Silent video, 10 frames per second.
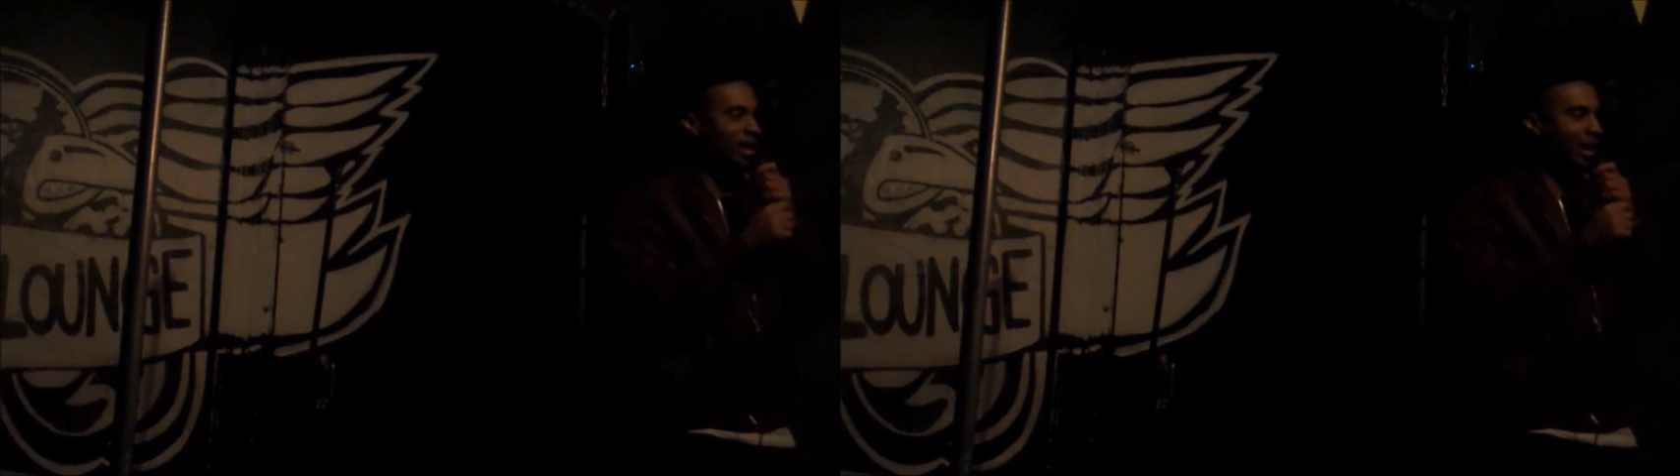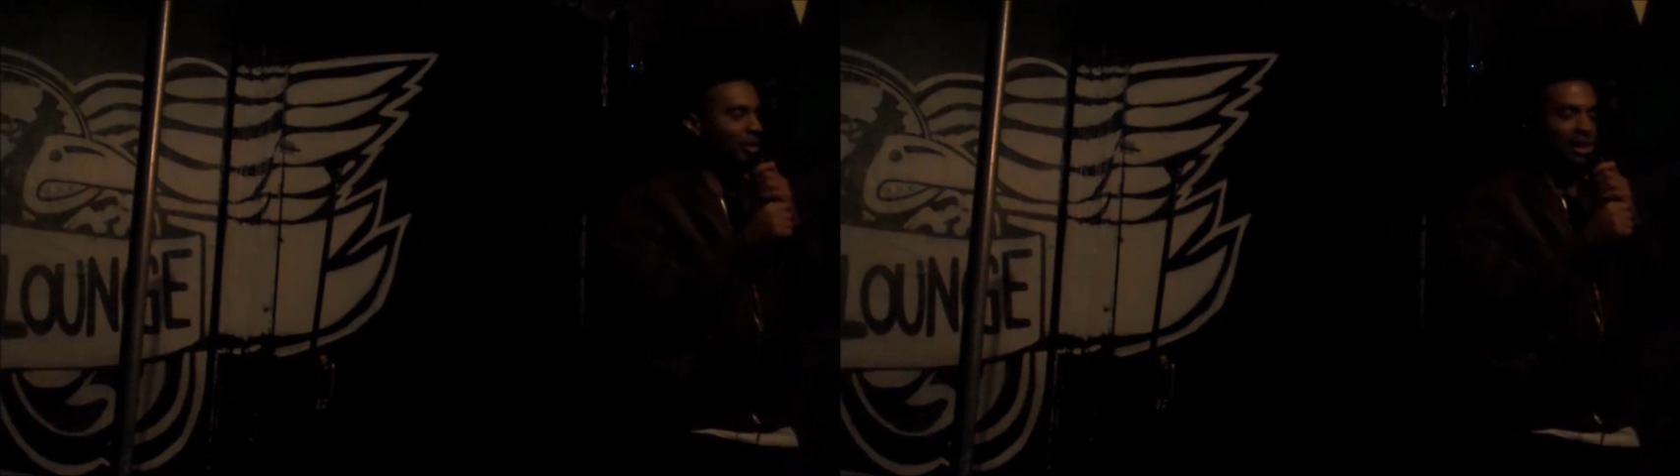
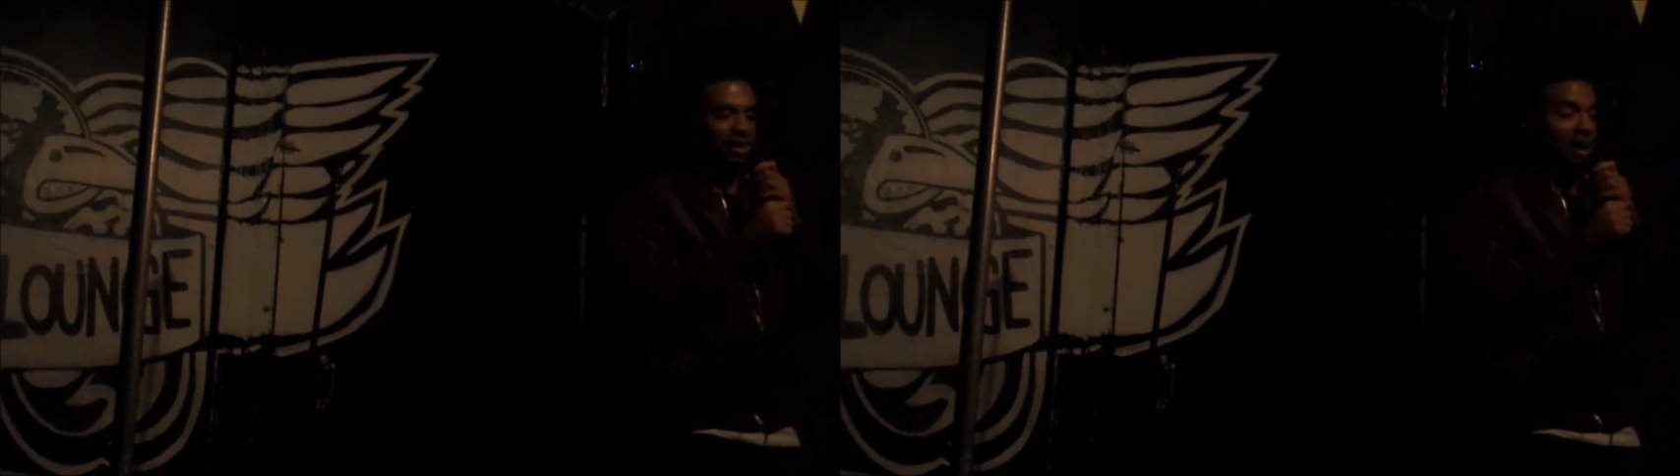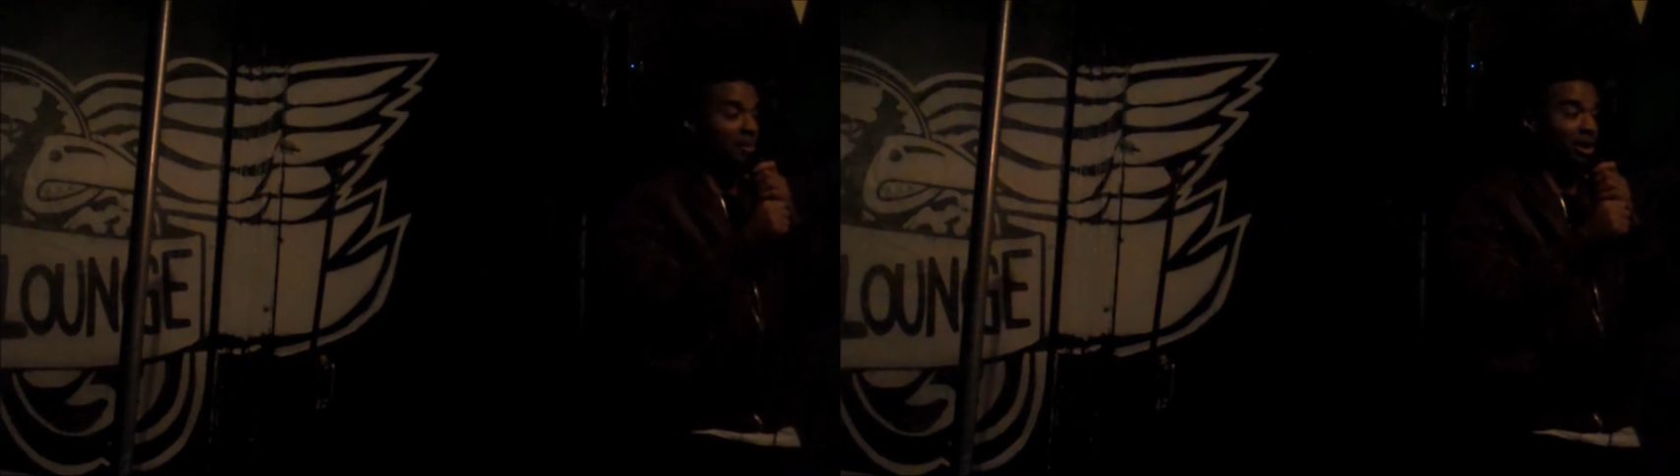And I was
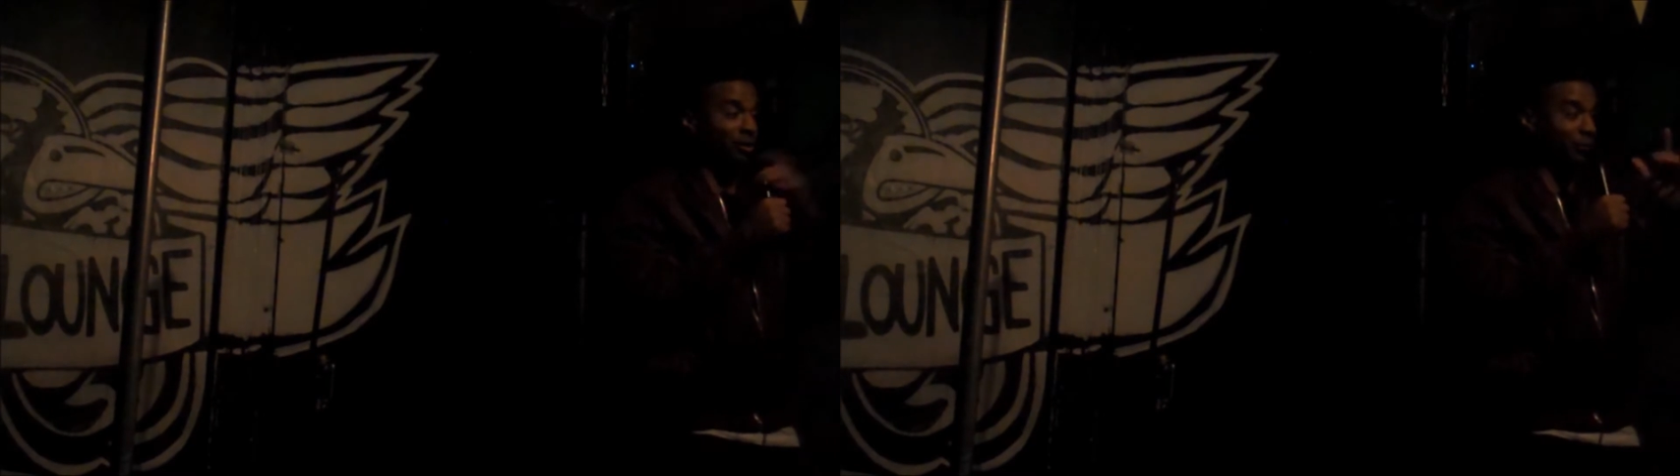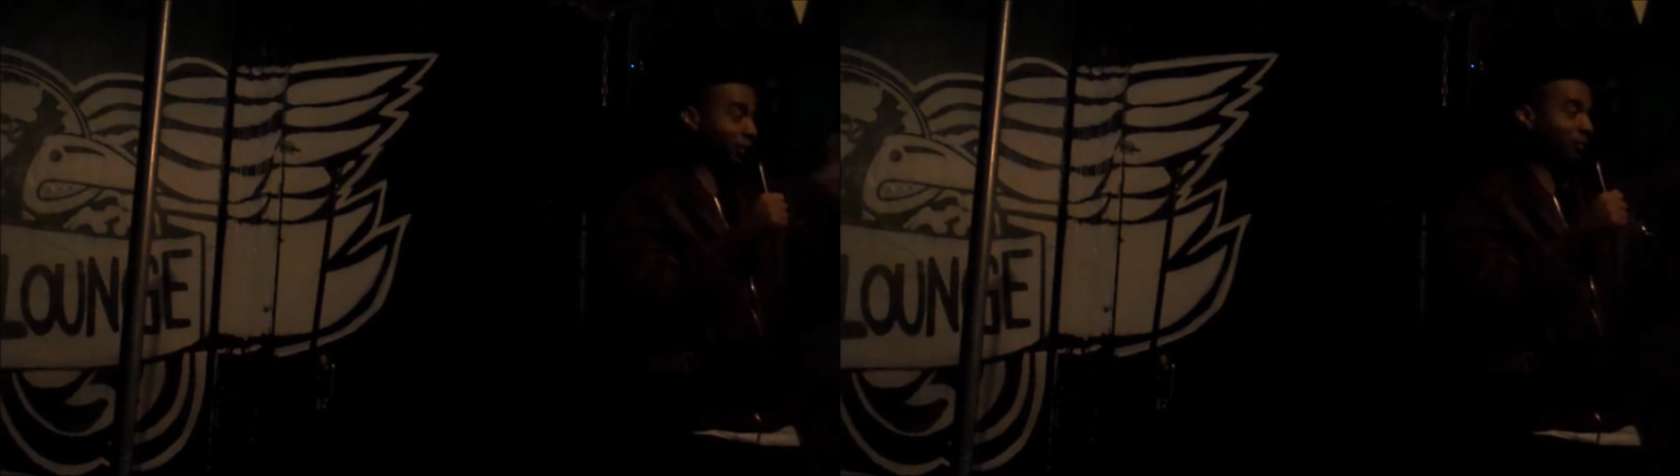like,
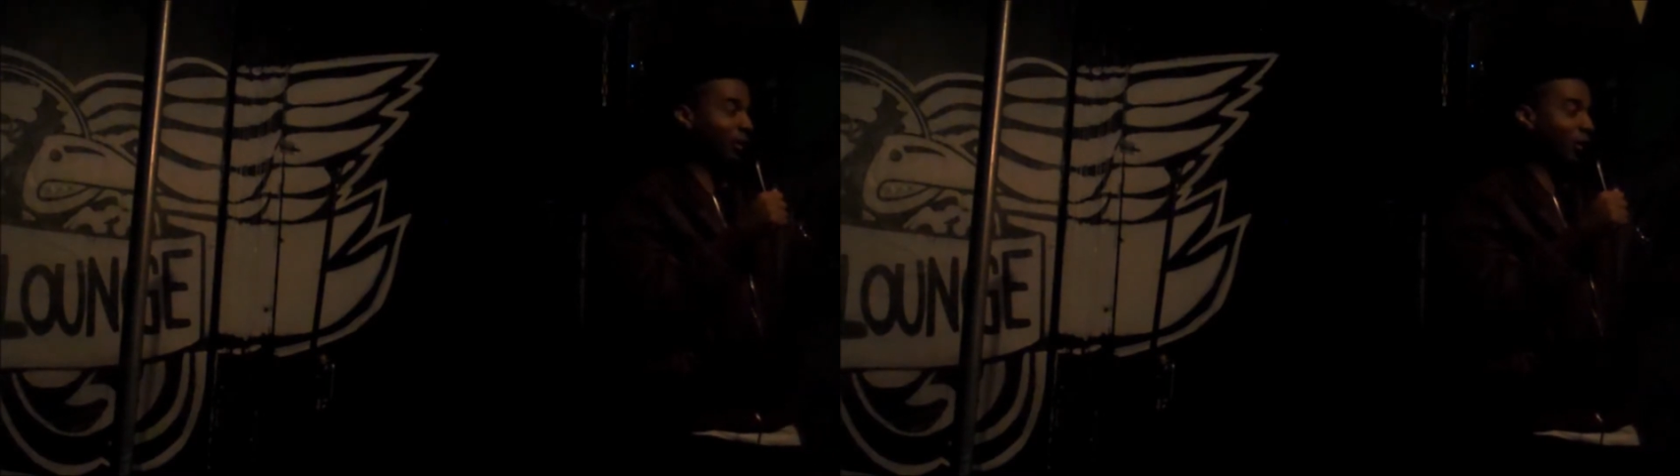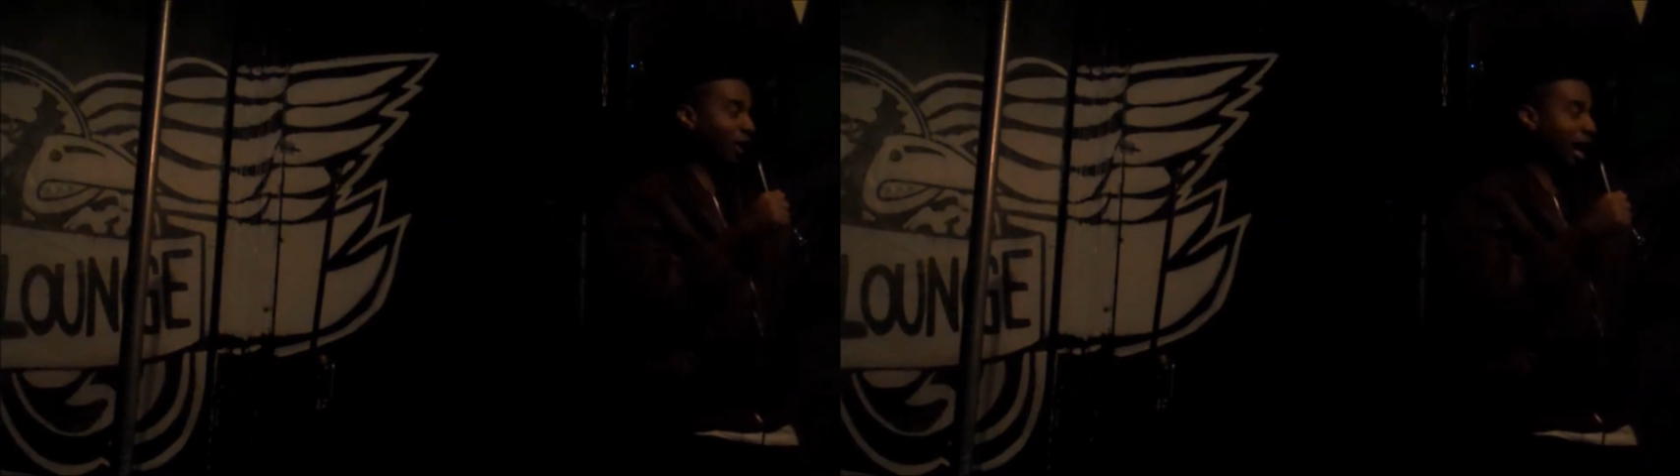Mama, first of
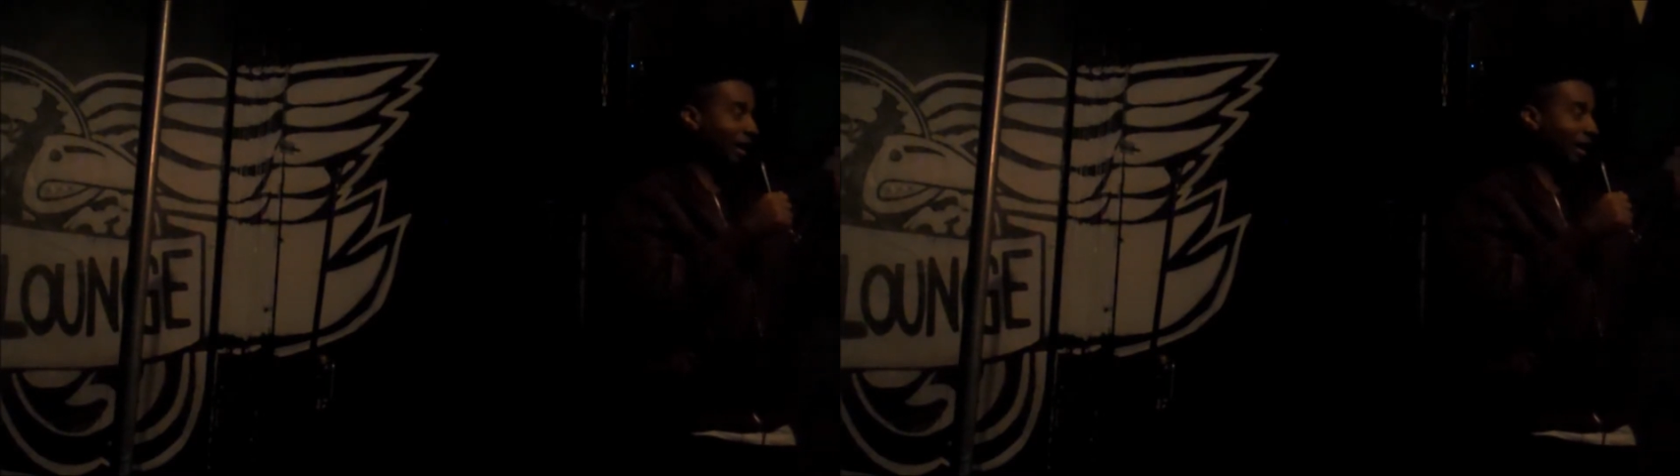all,